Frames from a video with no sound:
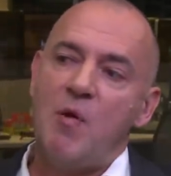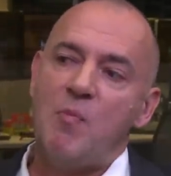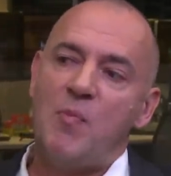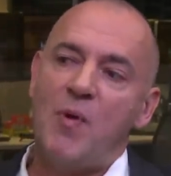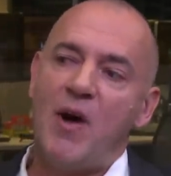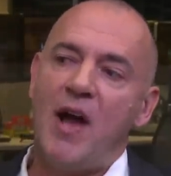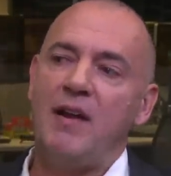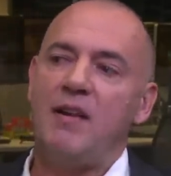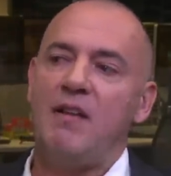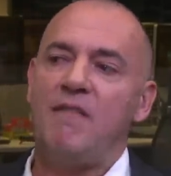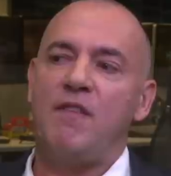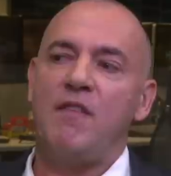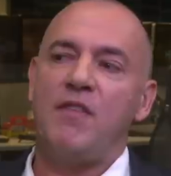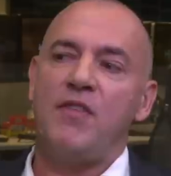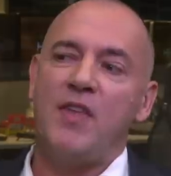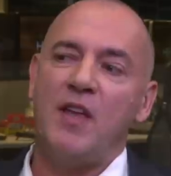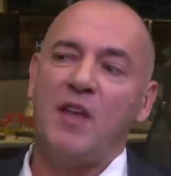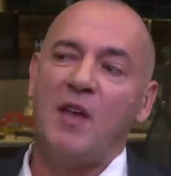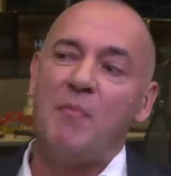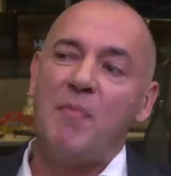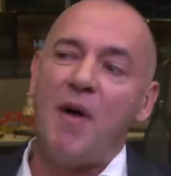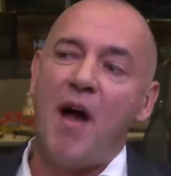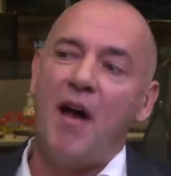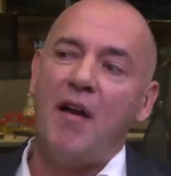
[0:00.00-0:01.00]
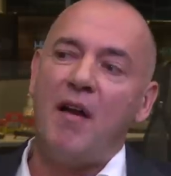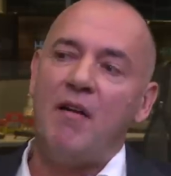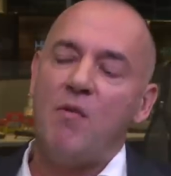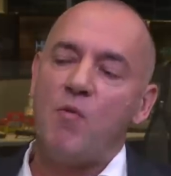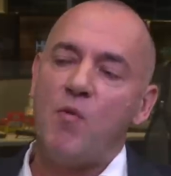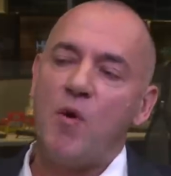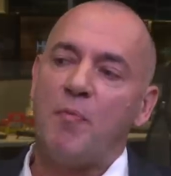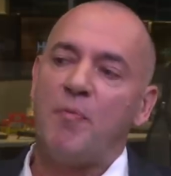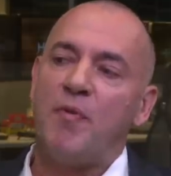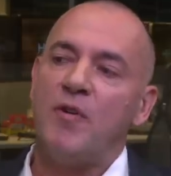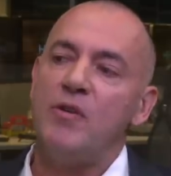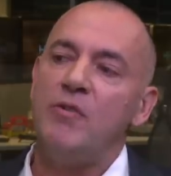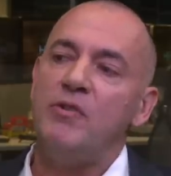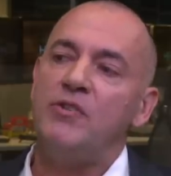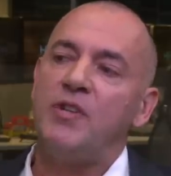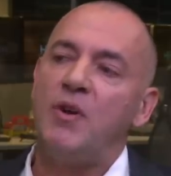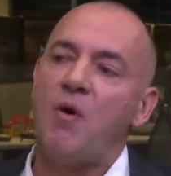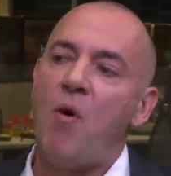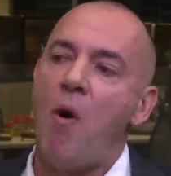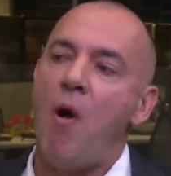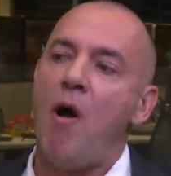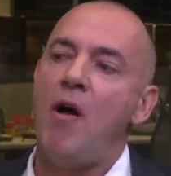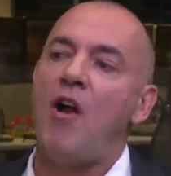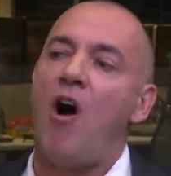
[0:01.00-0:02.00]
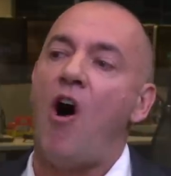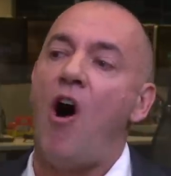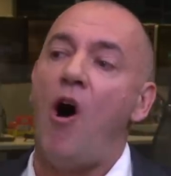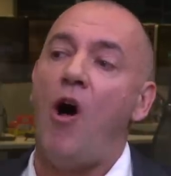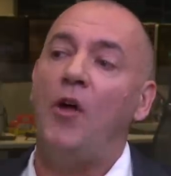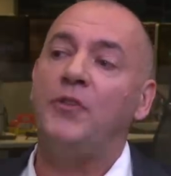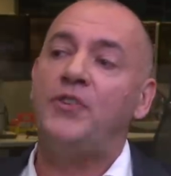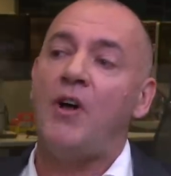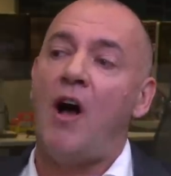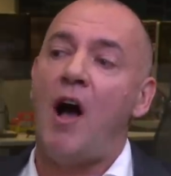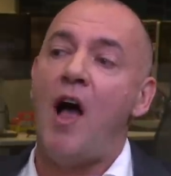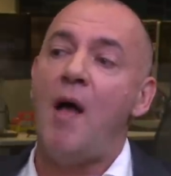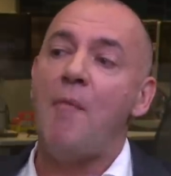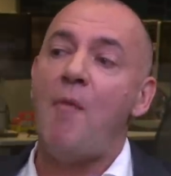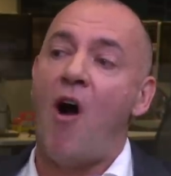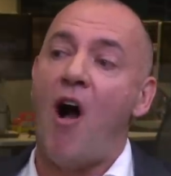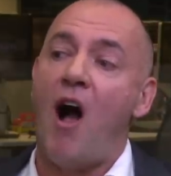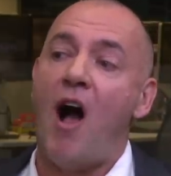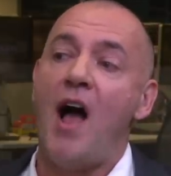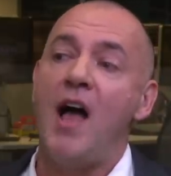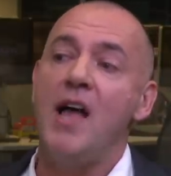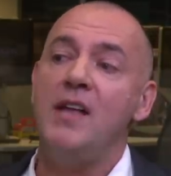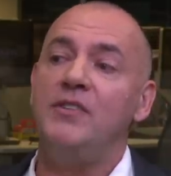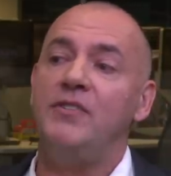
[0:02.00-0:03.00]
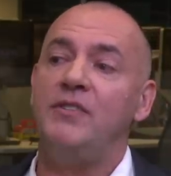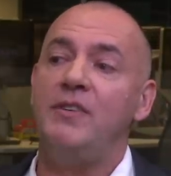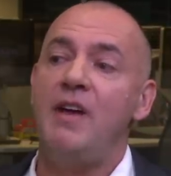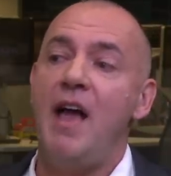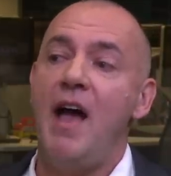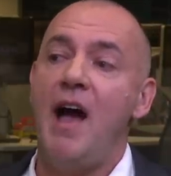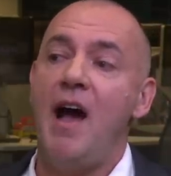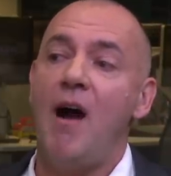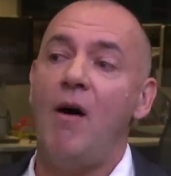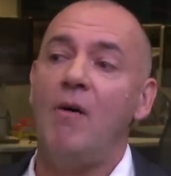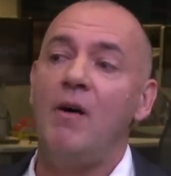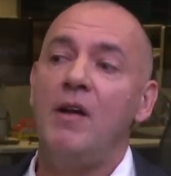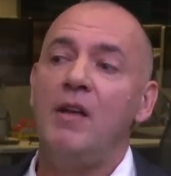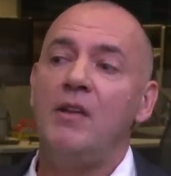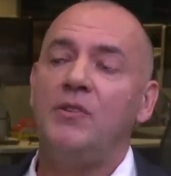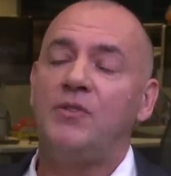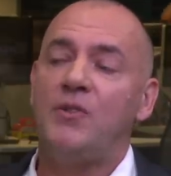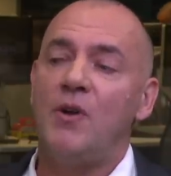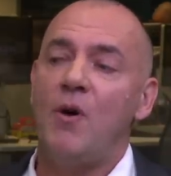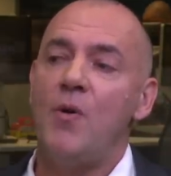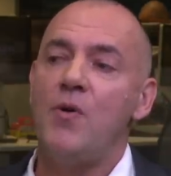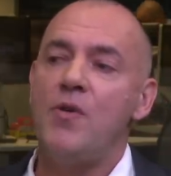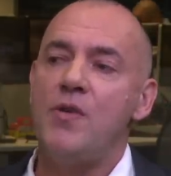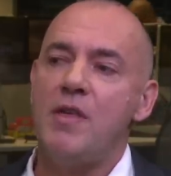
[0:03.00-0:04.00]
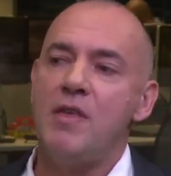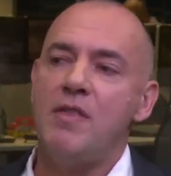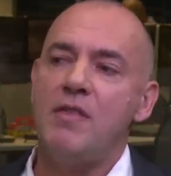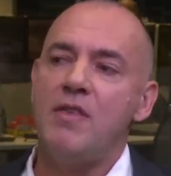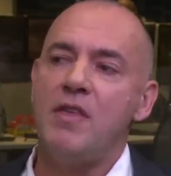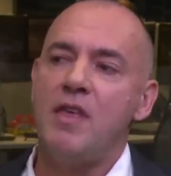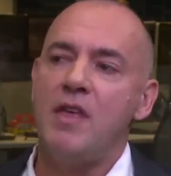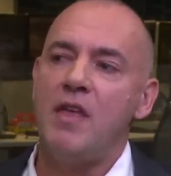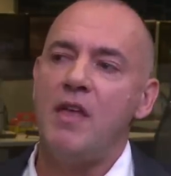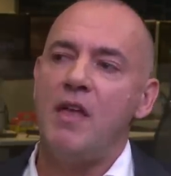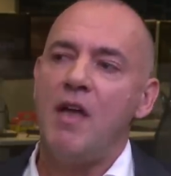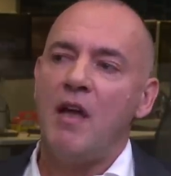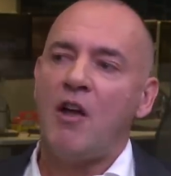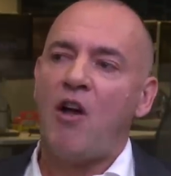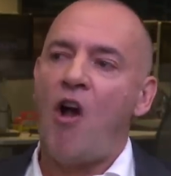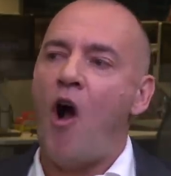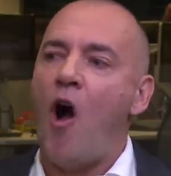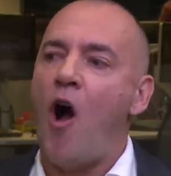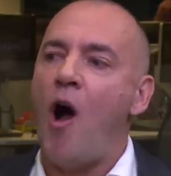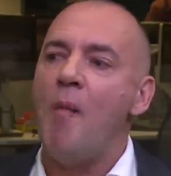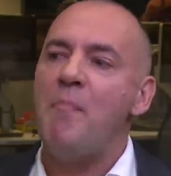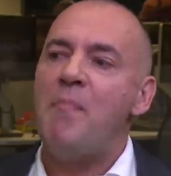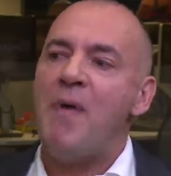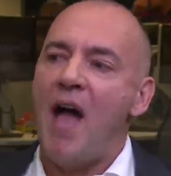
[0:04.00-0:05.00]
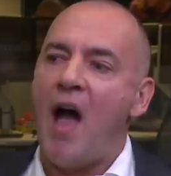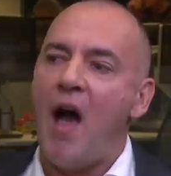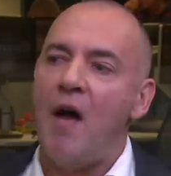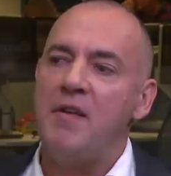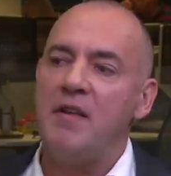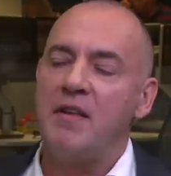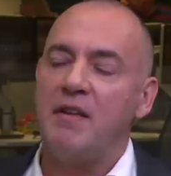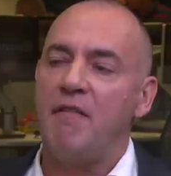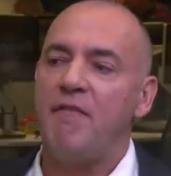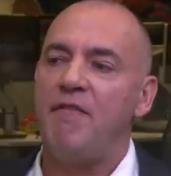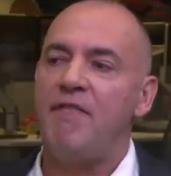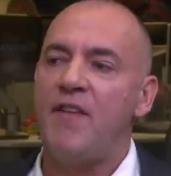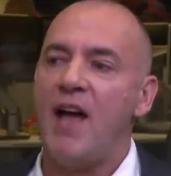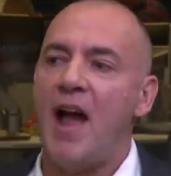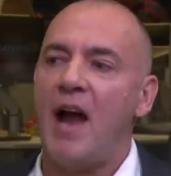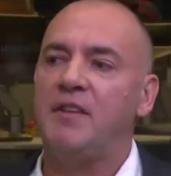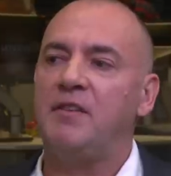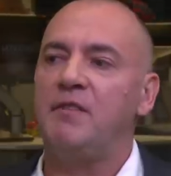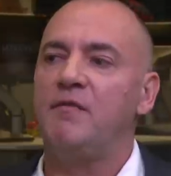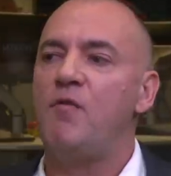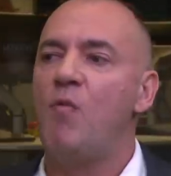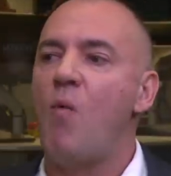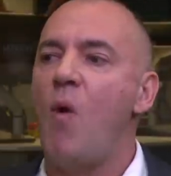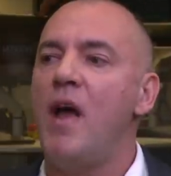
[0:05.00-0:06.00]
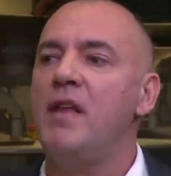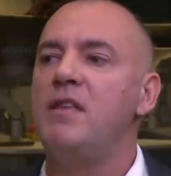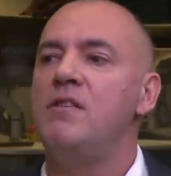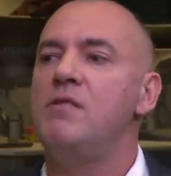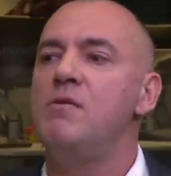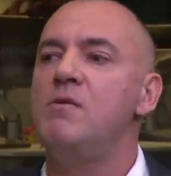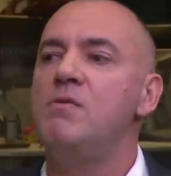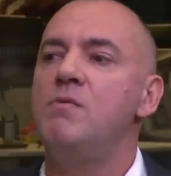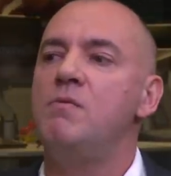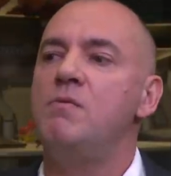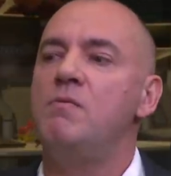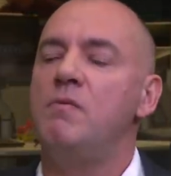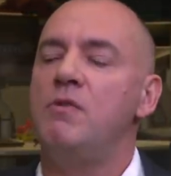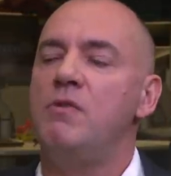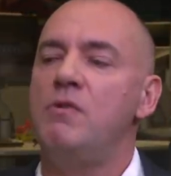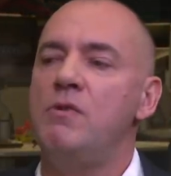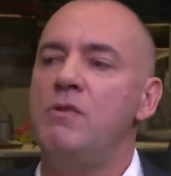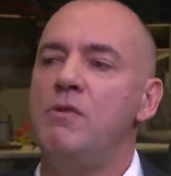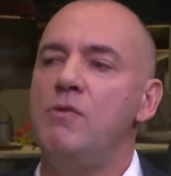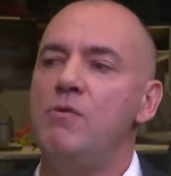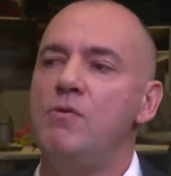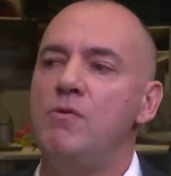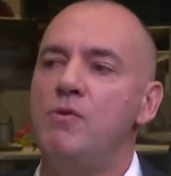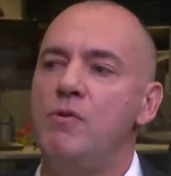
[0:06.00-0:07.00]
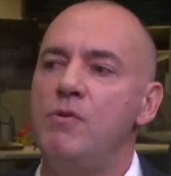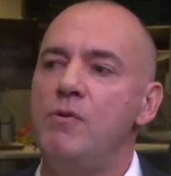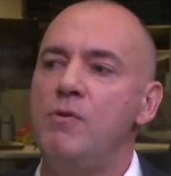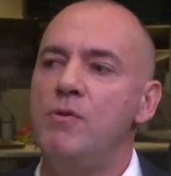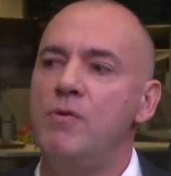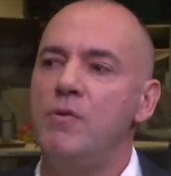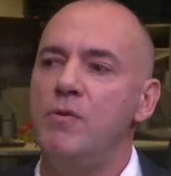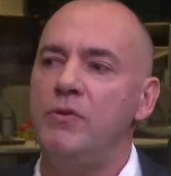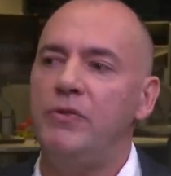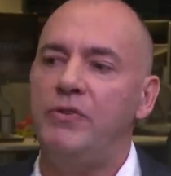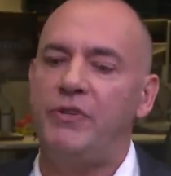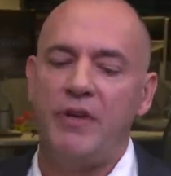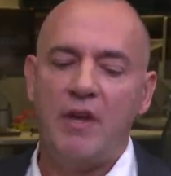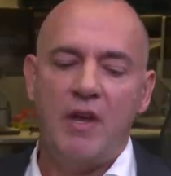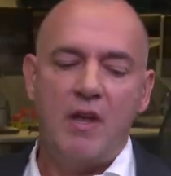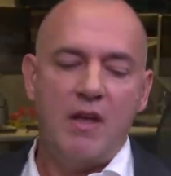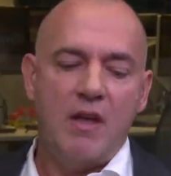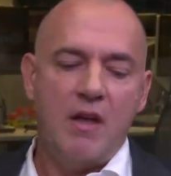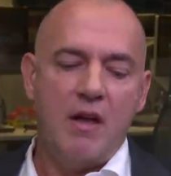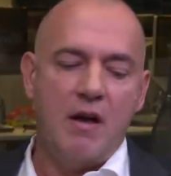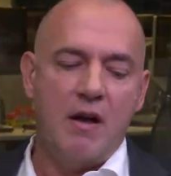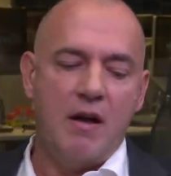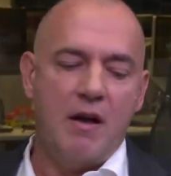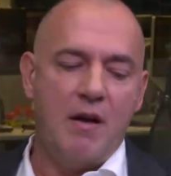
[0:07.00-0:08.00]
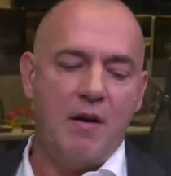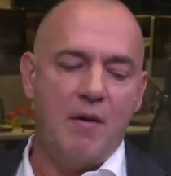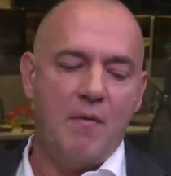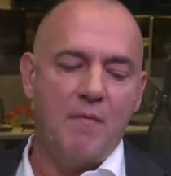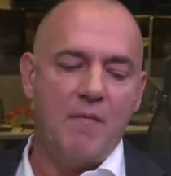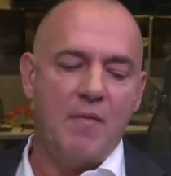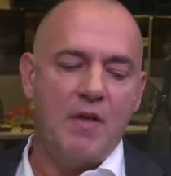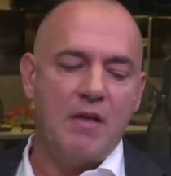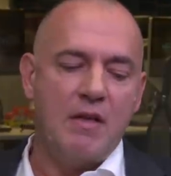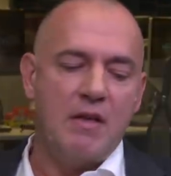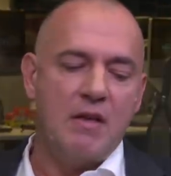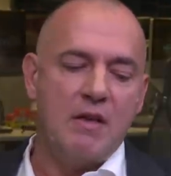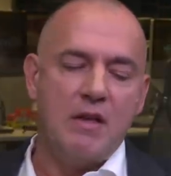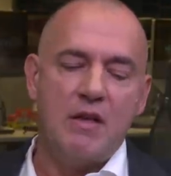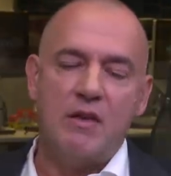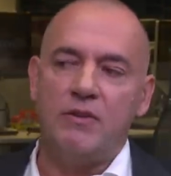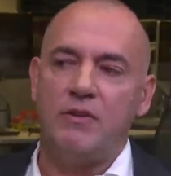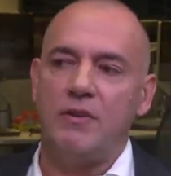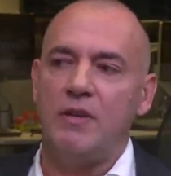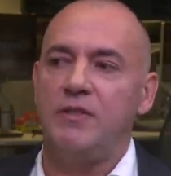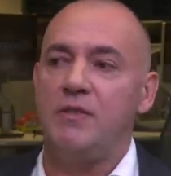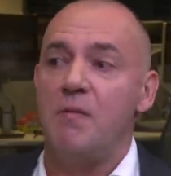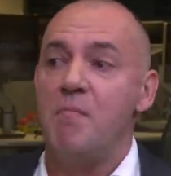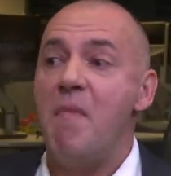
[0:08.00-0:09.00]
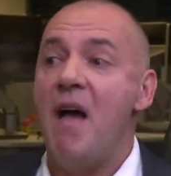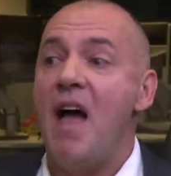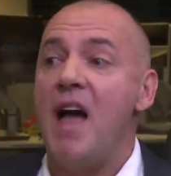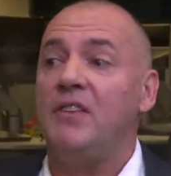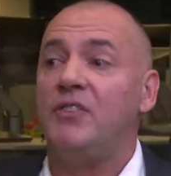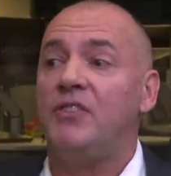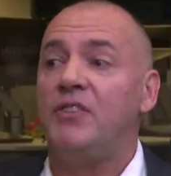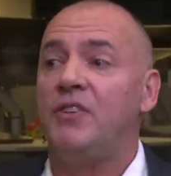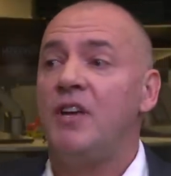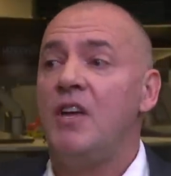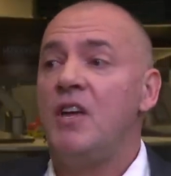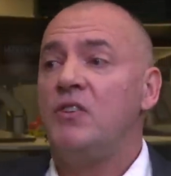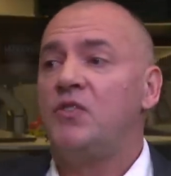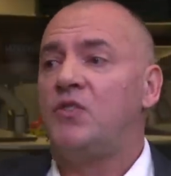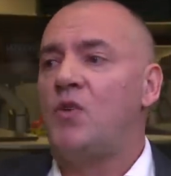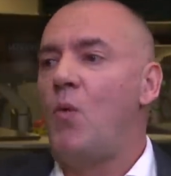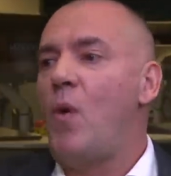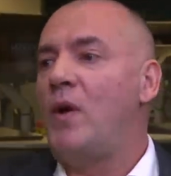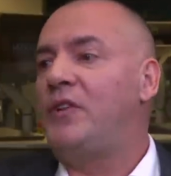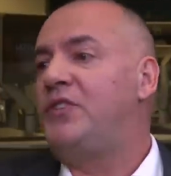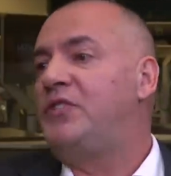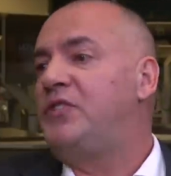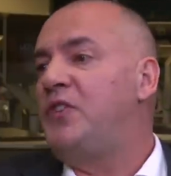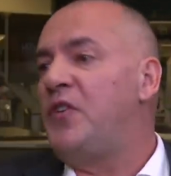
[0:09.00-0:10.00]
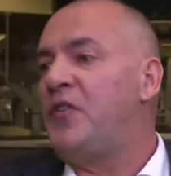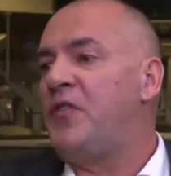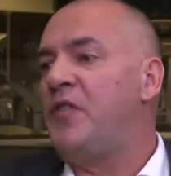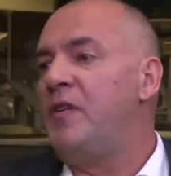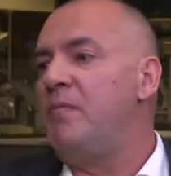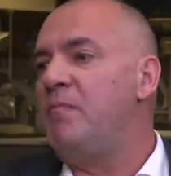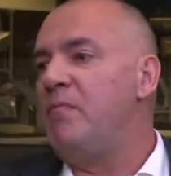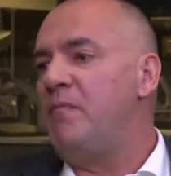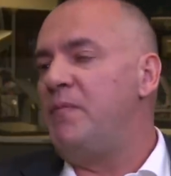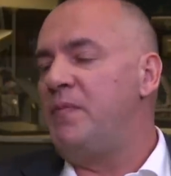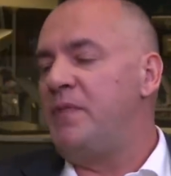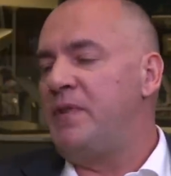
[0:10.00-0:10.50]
But if you think about it, we're producing oil at all-time highs now. So the, the compounding effect of what you, you use um, is, is immense. Mm-hmm. So what's different